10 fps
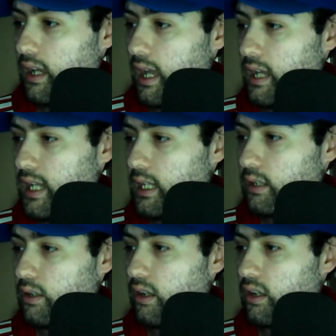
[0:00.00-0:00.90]
And
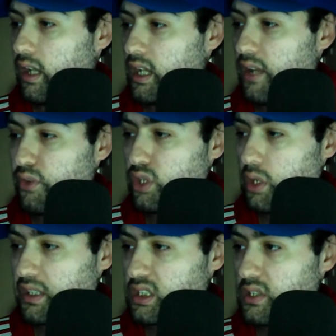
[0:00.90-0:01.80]
then another
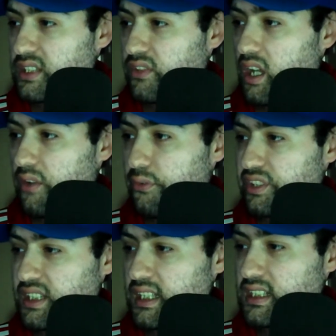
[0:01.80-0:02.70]
new exclusive car for
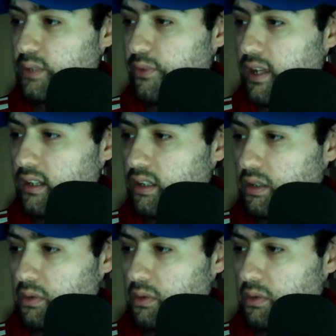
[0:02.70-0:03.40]
a season event.